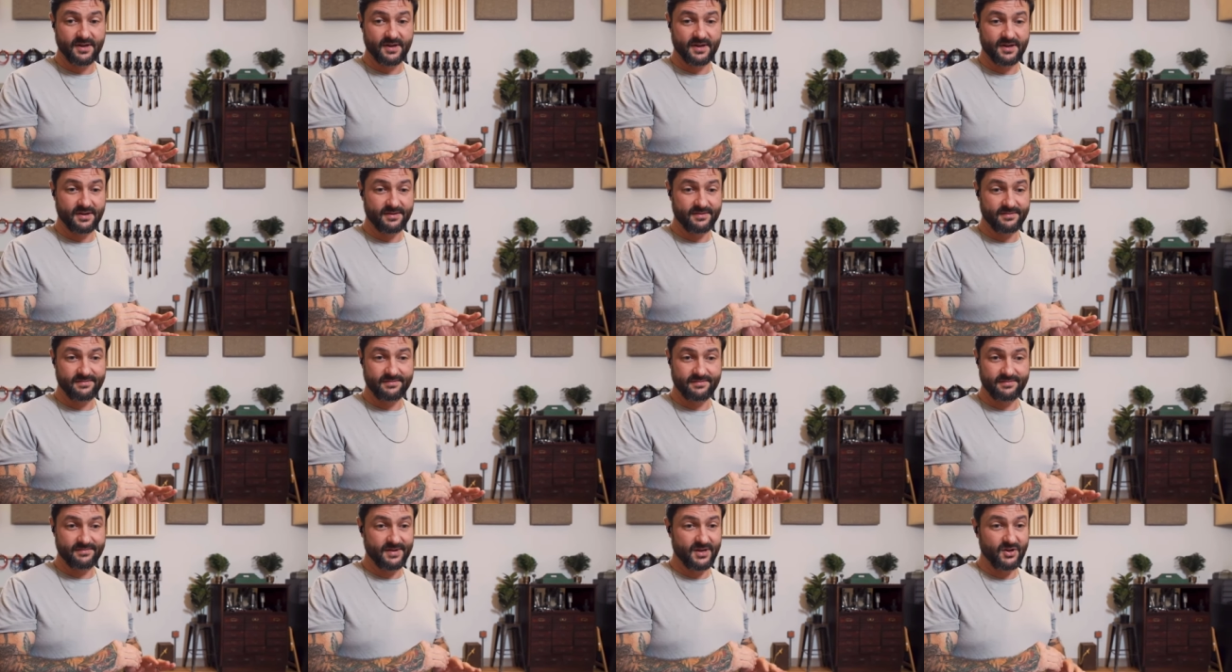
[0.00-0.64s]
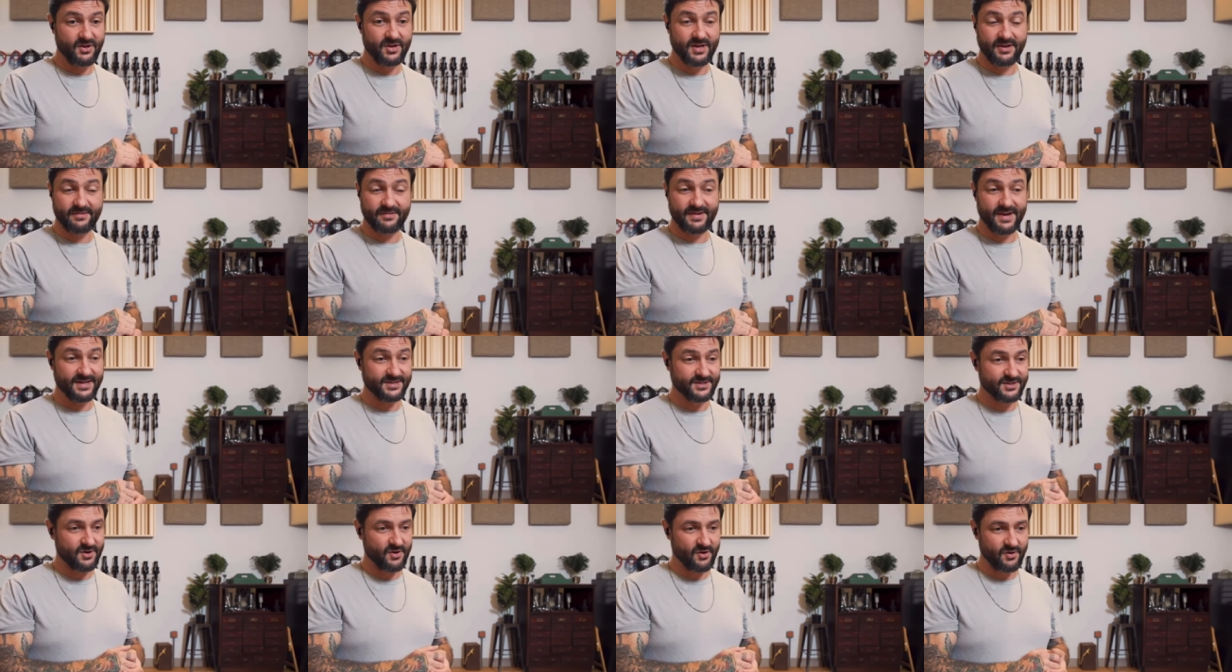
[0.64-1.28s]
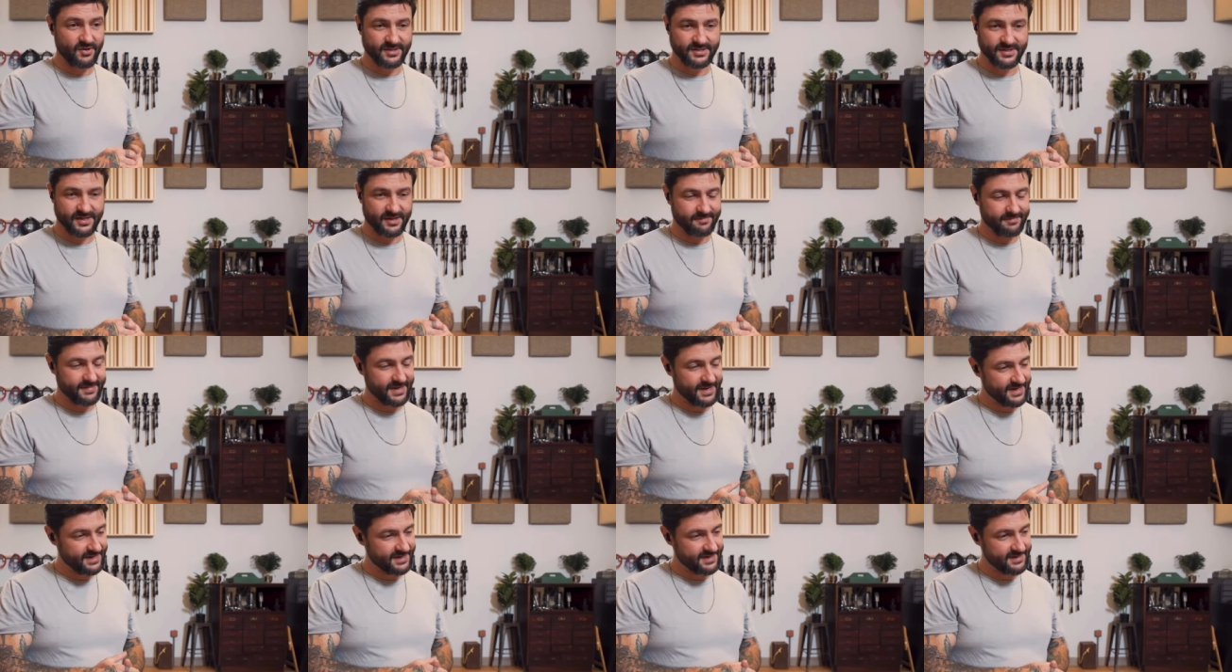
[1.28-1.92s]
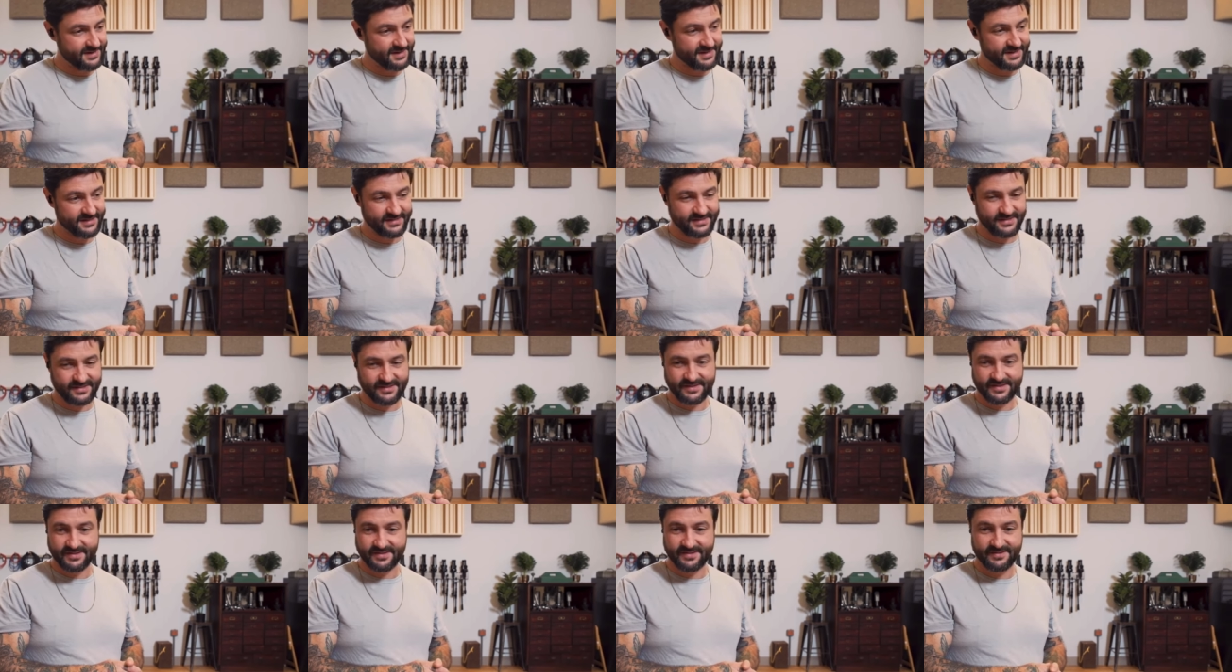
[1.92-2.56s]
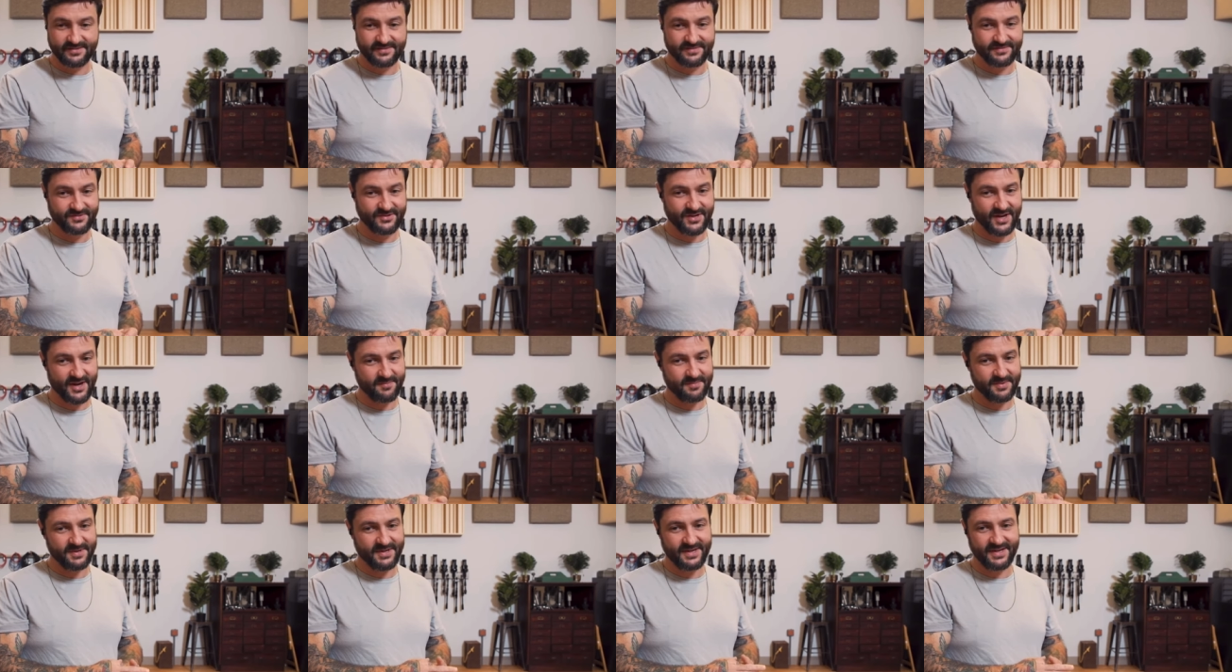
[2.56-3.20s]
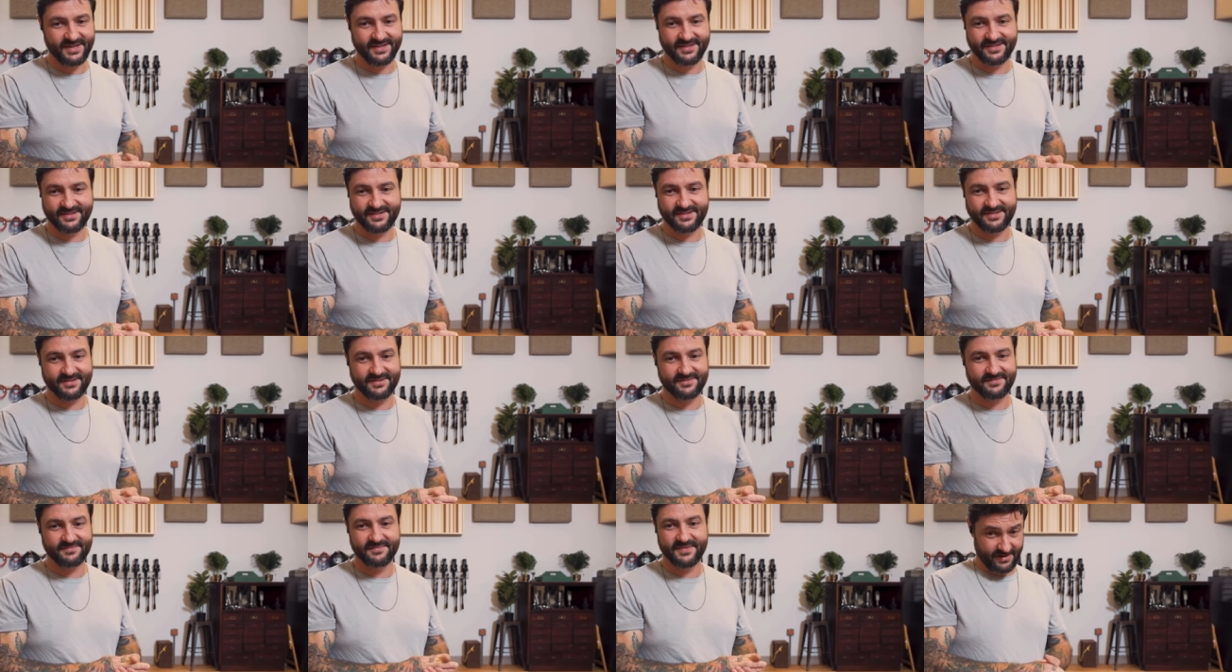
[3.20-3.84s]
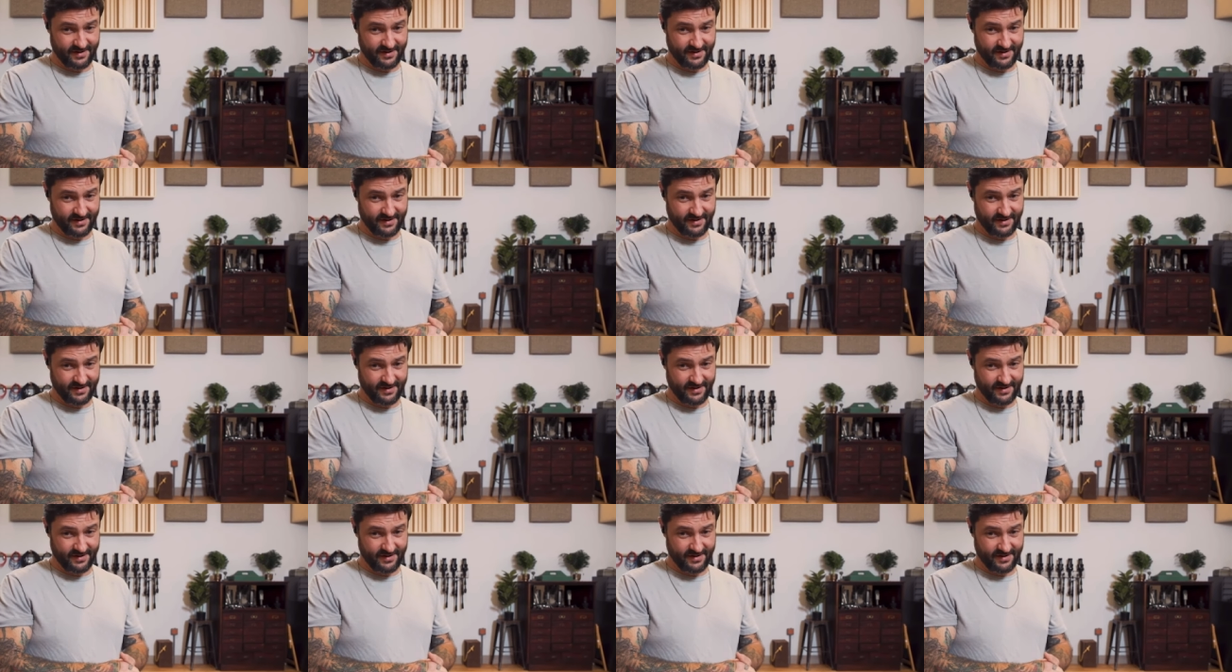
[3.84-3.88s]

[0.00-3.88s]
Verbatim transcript: yeah you can even ask cole he's like man this japanese